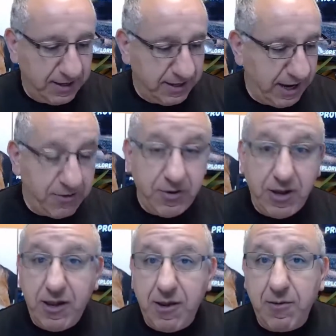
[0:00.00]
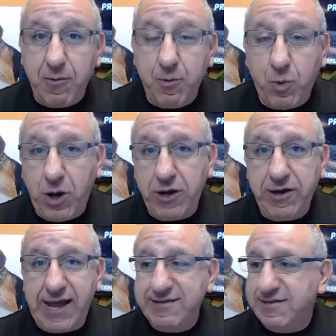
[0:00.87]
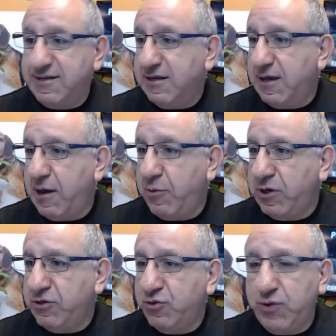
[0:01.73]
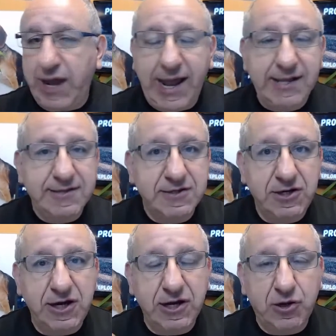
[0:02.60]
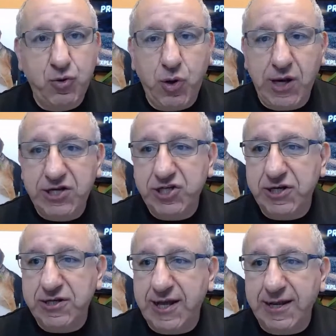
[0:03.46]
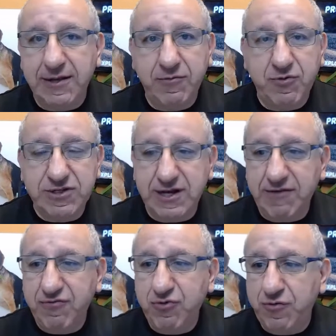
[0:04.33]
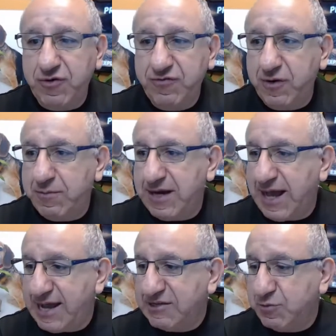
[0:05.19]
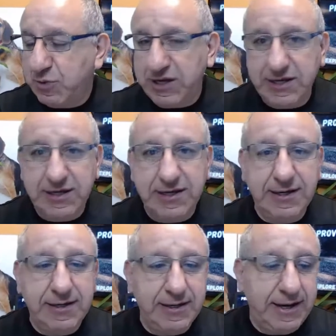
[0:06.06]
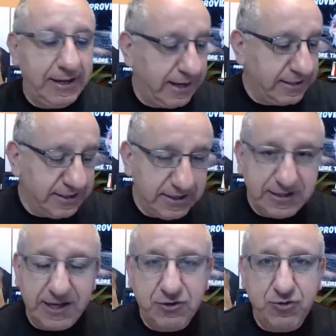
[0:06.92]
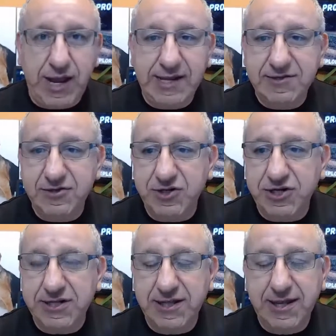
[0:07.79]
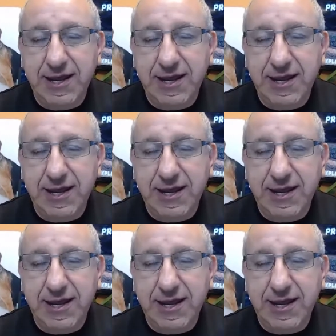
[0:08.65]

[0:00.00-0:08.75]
Now, one last thing, I wanted to answer a question that was left over from last week, and I didn't get to answer it.